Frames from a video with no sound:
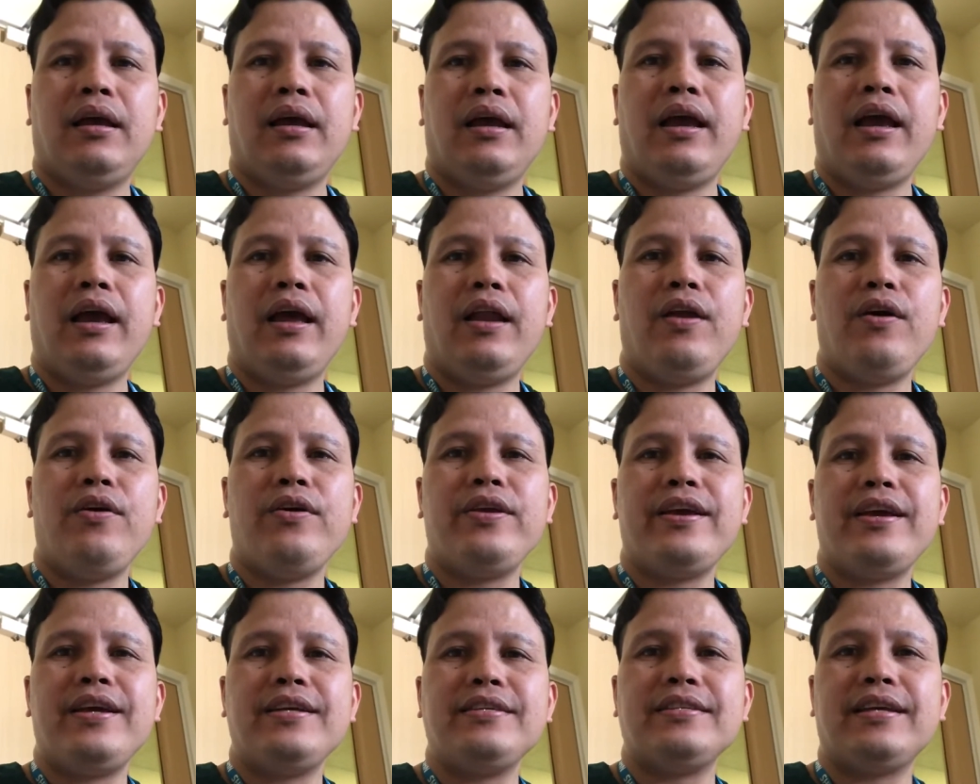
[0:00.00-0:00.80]
Hello
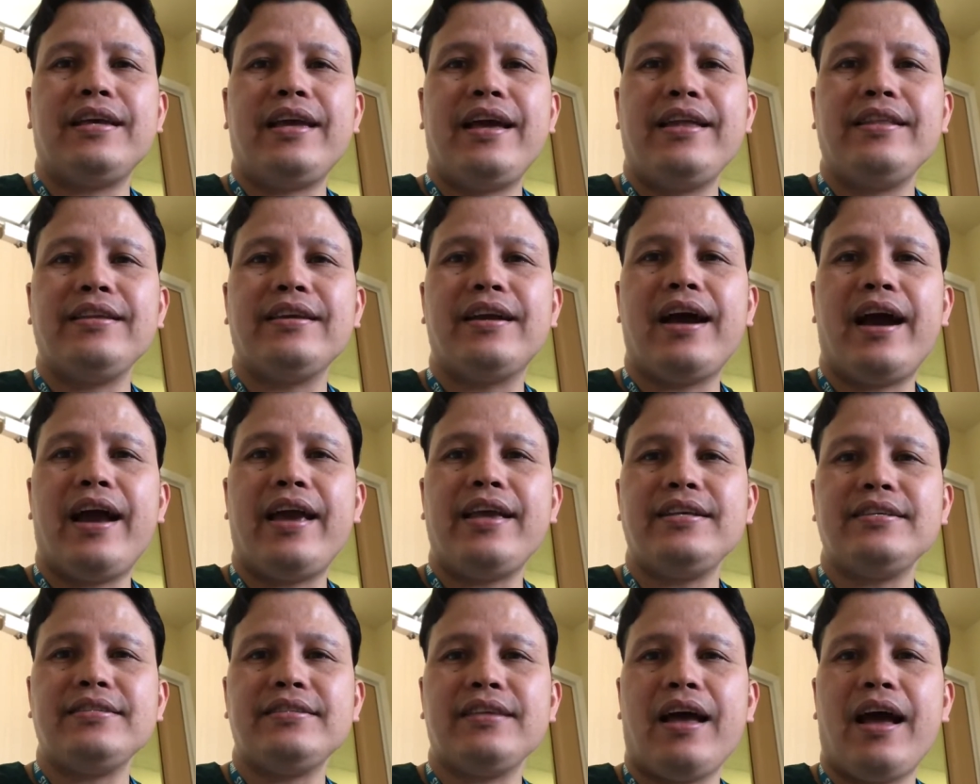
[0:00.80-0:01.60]
yes and
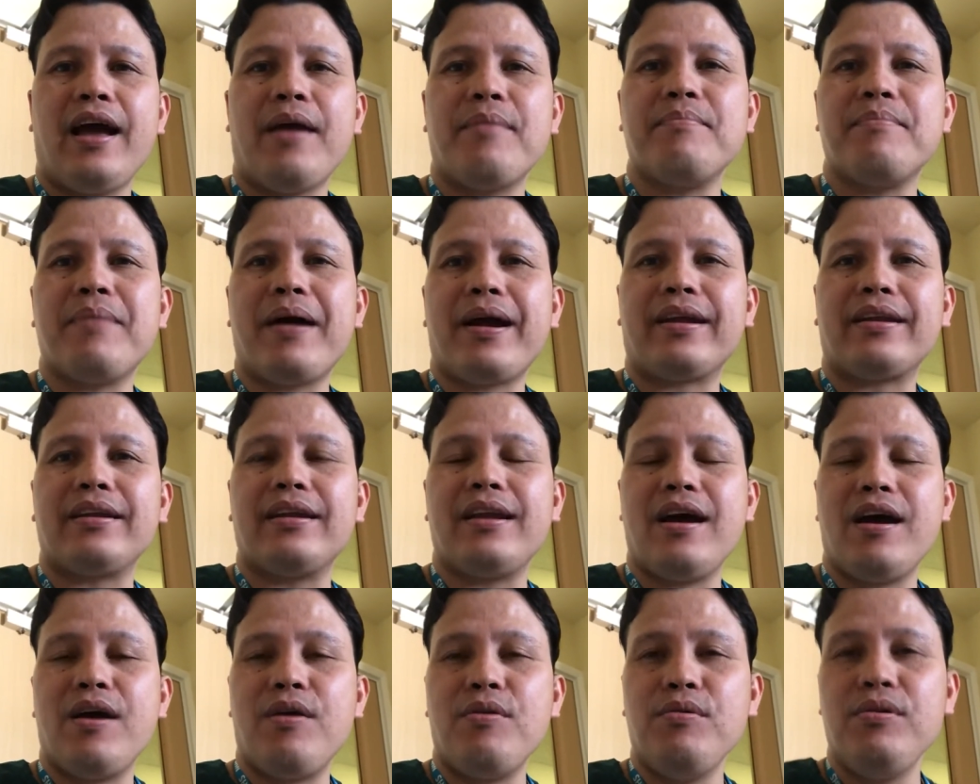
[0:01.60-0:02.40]
guys I'm back
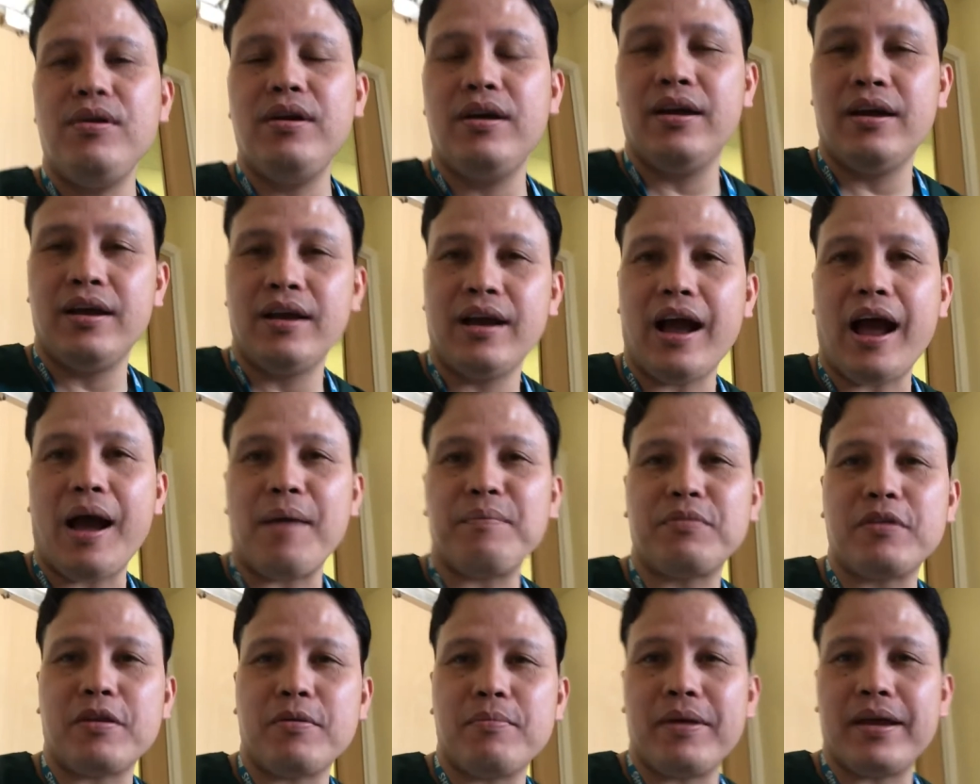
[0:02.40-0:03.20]
now
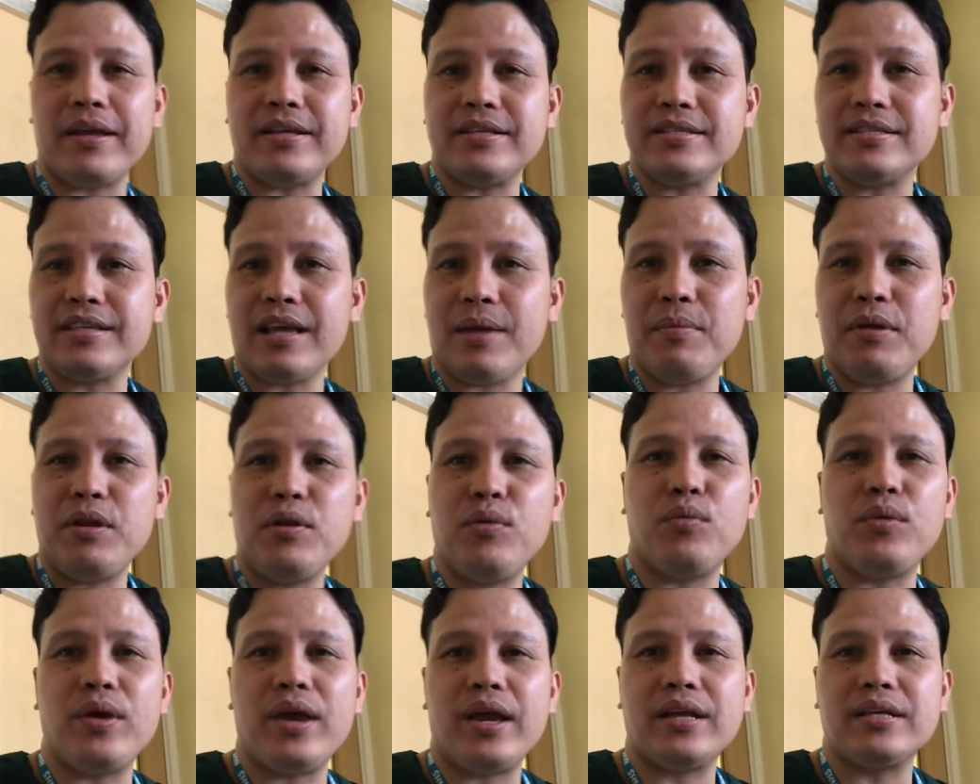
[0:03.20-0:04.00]
after my seven
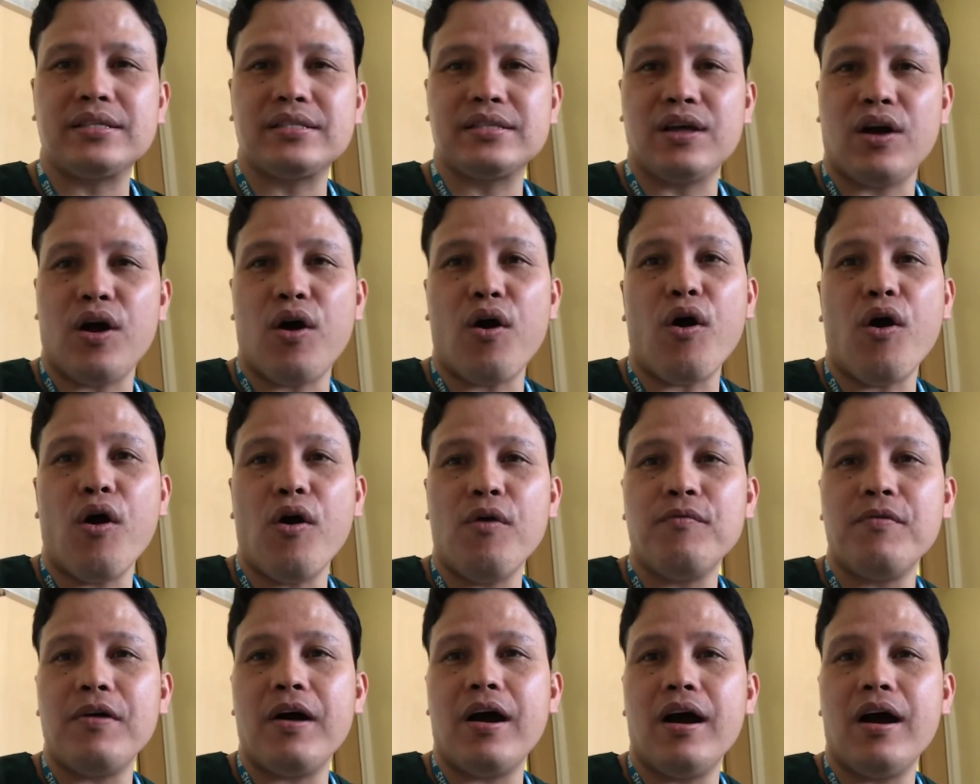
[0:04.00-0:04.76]
weeks of